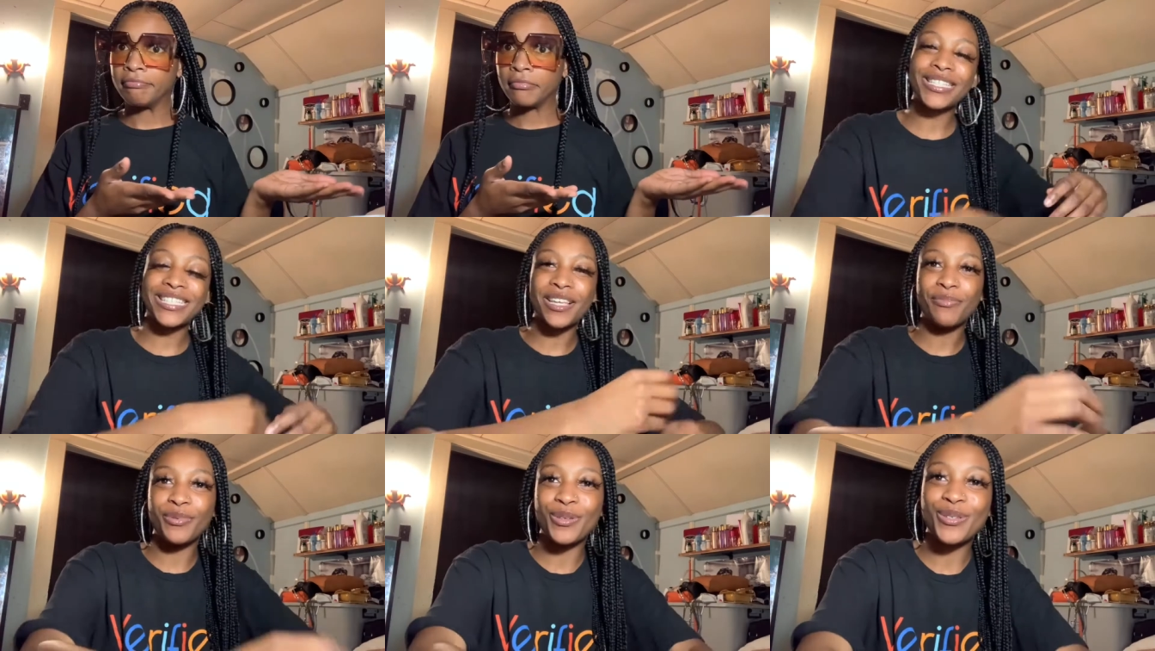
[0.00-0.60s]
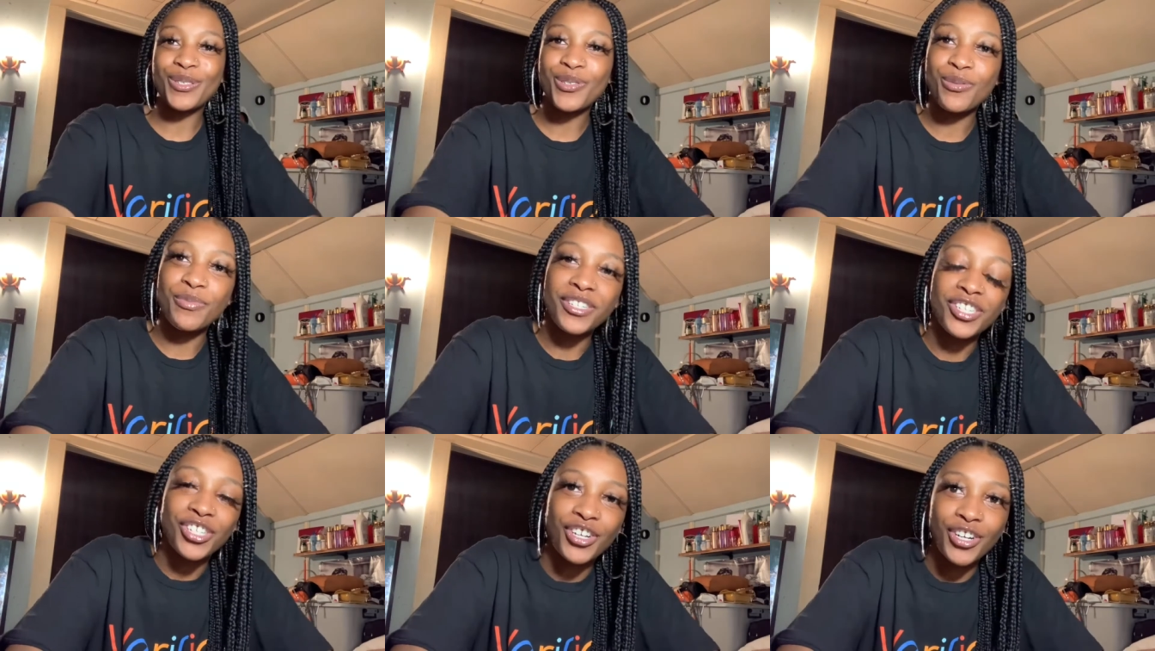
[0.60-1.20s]
What's up, YouTube?
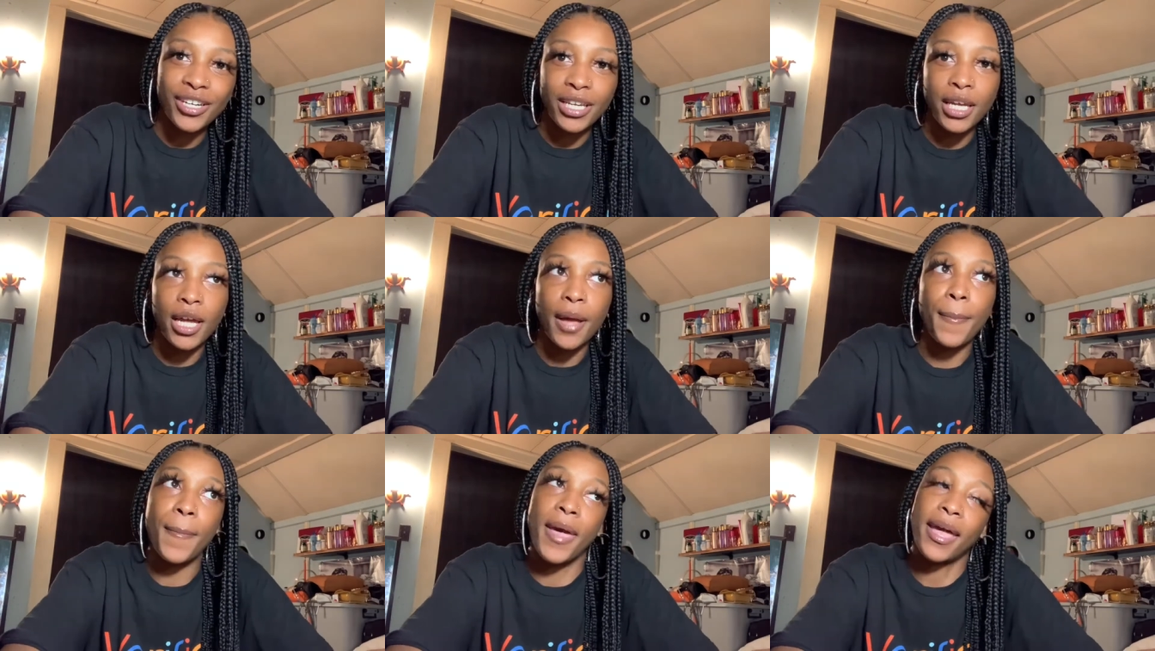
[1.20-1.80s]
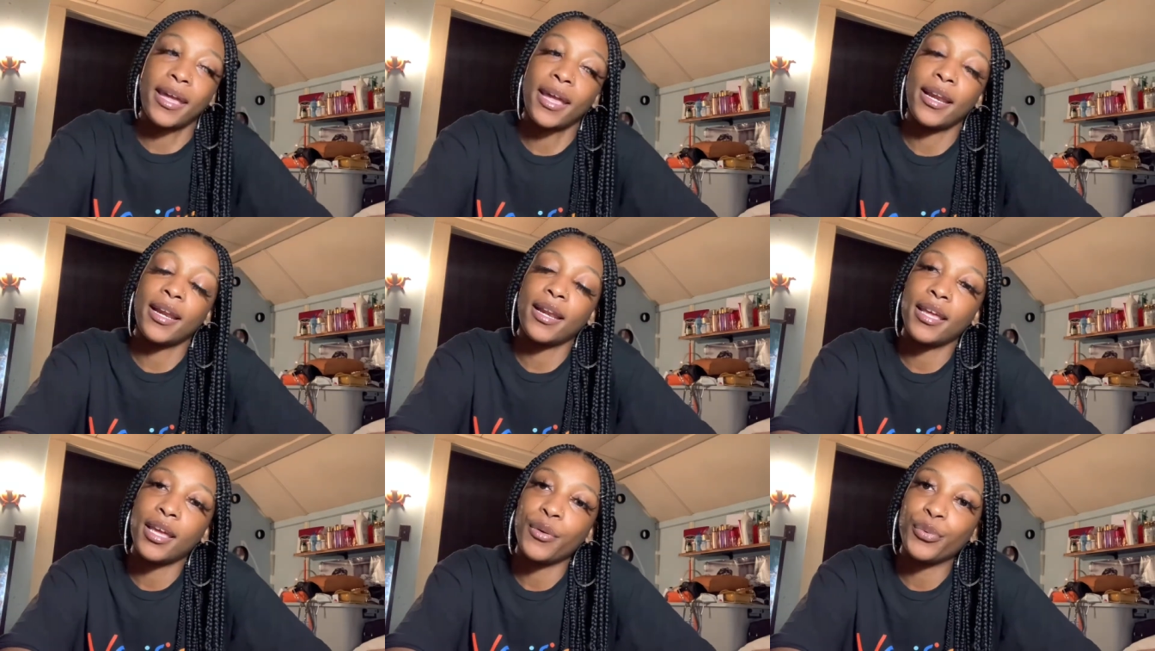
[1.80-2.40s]
It's your girl Nika back at it
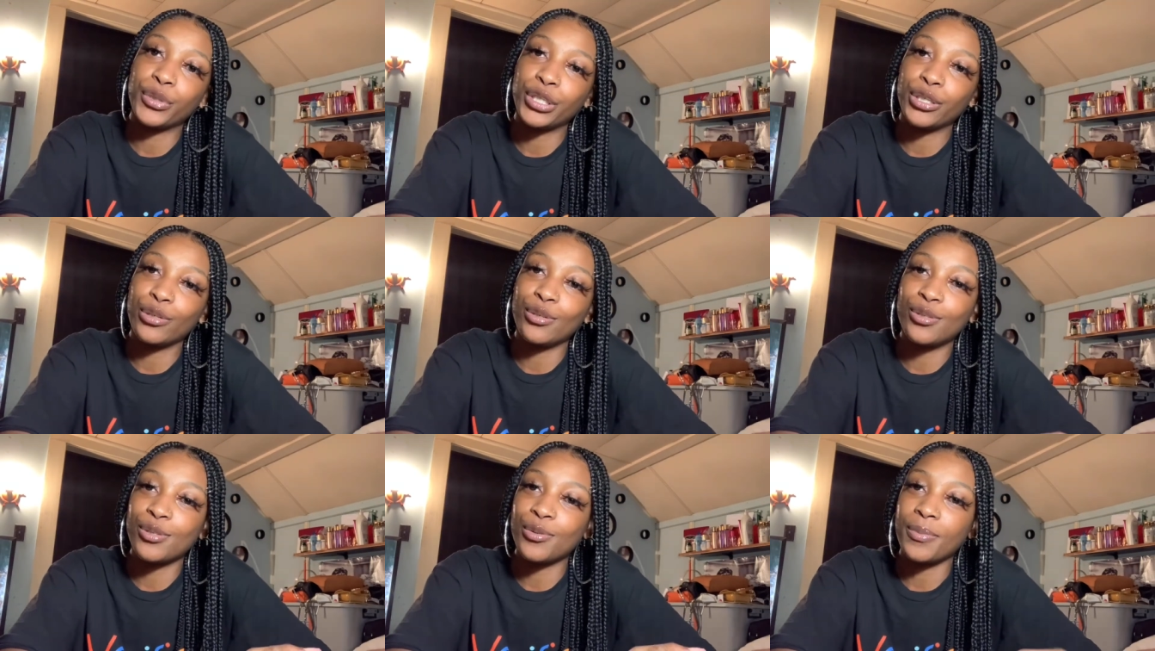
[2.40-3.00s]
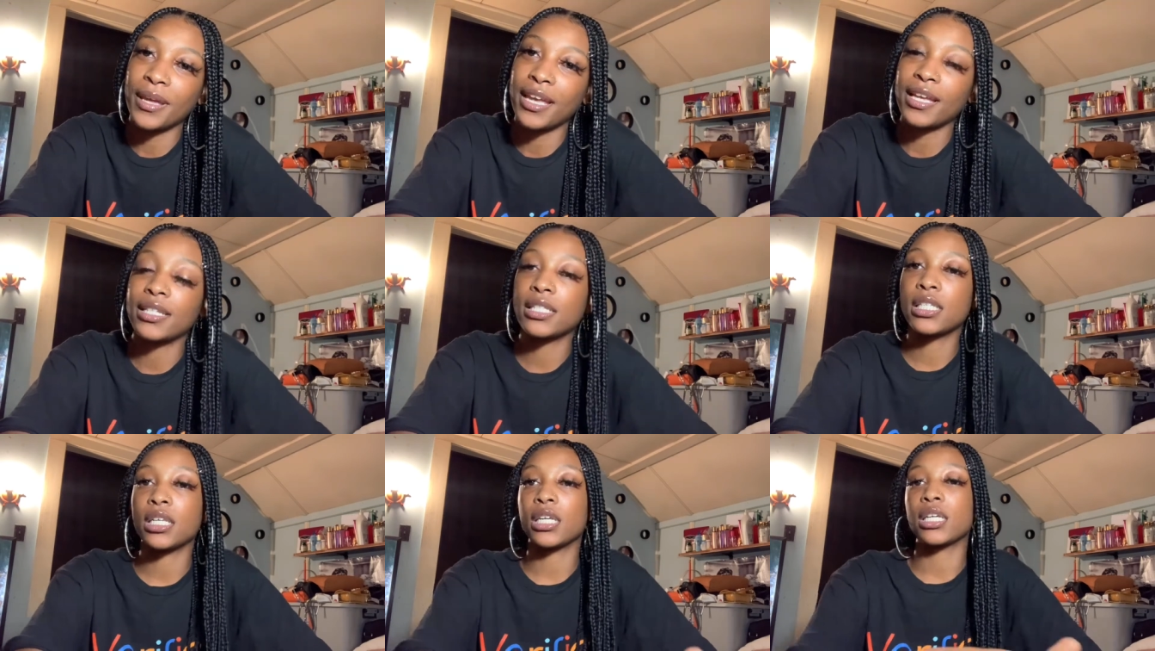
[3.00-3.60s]
again with the YouTube
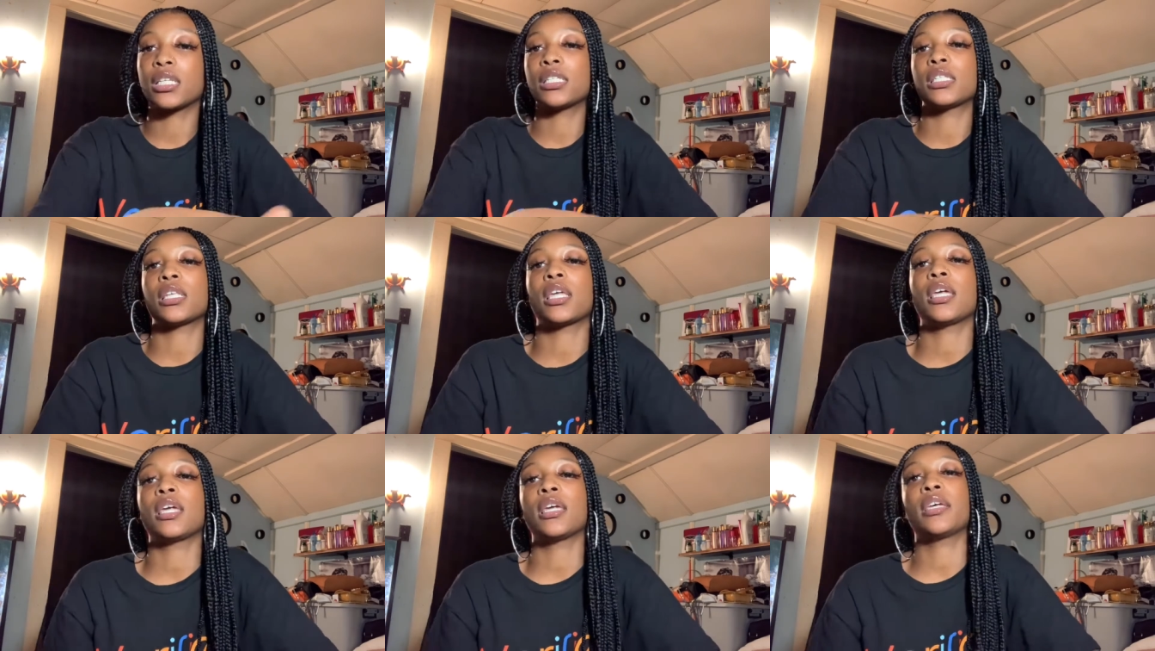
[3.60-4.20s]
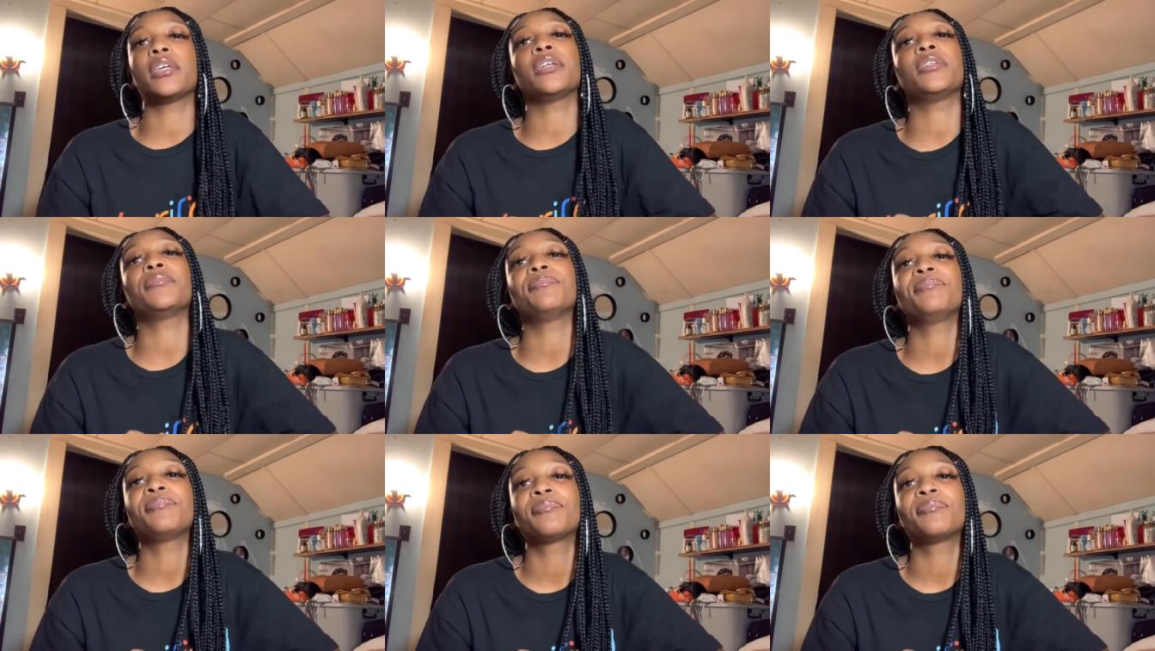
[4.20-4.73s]
antics, and